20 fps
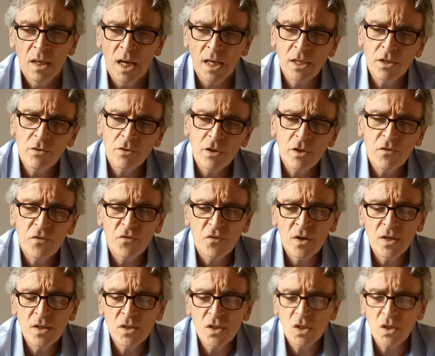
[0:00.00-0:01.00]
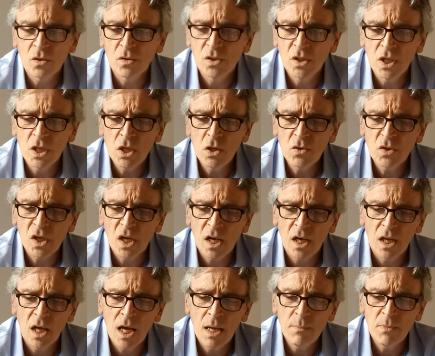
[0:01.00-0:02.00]
Anna and her friends continued to
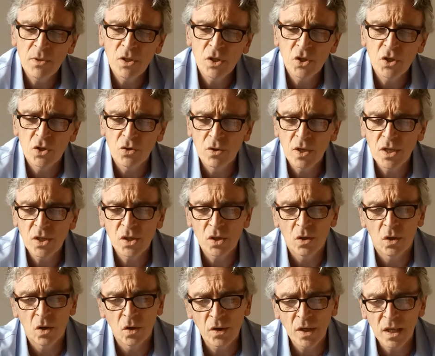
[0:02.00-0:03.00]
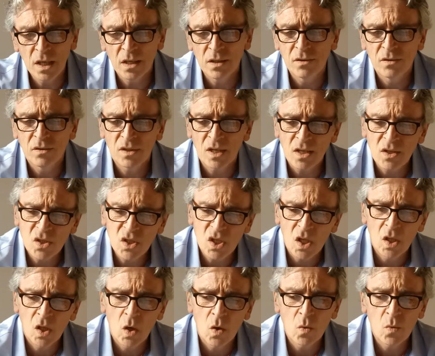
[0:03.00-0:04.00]
climb in the tree to hug it and dance
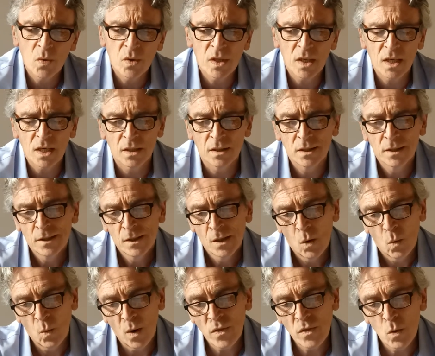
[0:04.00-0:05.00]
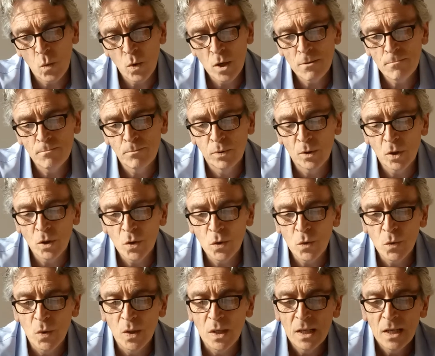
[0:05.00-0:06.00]
along with it. And when the wind
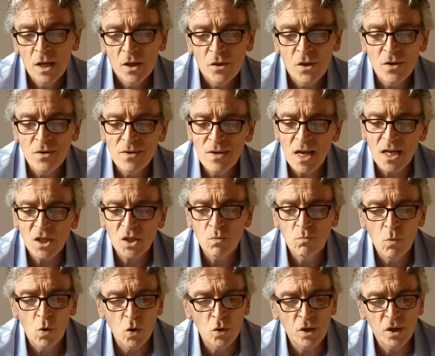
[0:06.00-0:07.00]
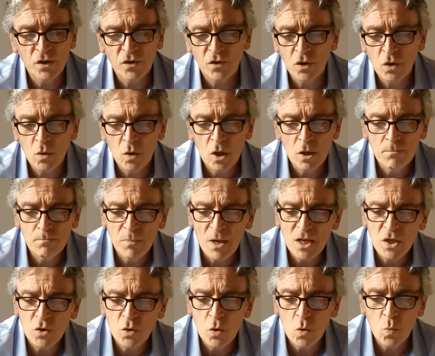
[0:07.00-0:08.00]
blew the next morning through her
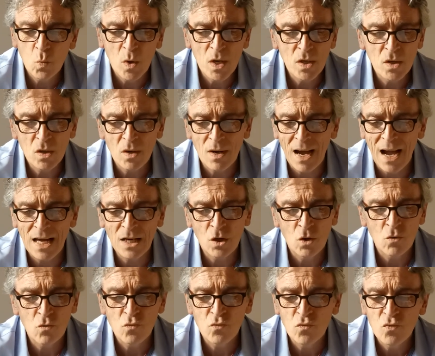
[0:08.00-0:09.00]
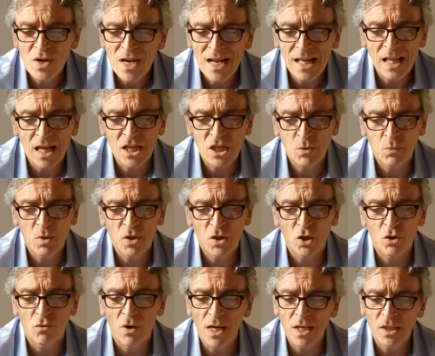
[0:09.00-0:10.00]
bedroom window, Anna realized with
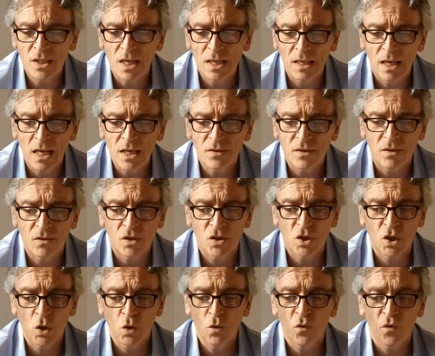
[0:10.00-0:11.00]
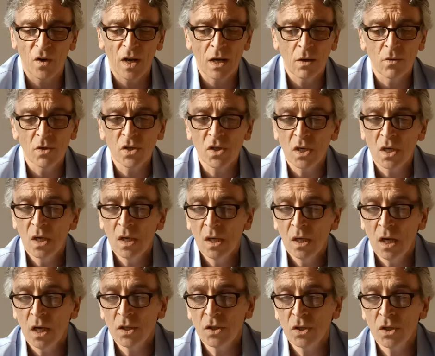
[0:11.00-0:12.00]
great delight that the two flowers
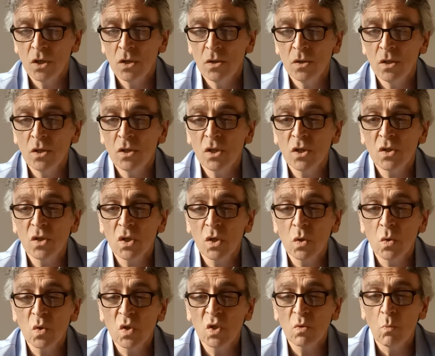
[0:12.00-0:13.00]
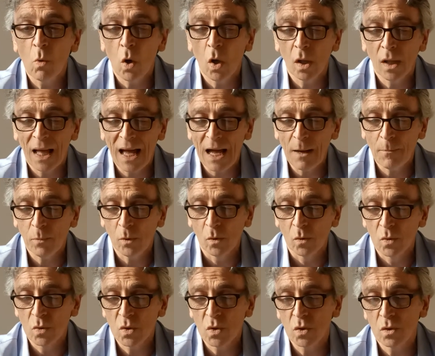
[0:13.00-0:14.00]
had turned into two small
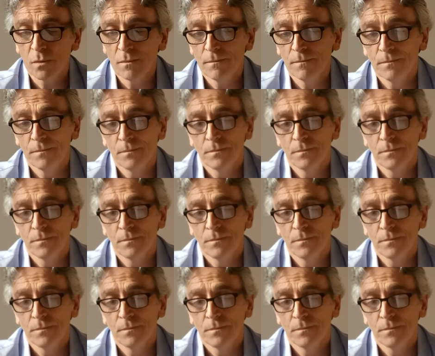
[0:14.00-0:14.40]
apples.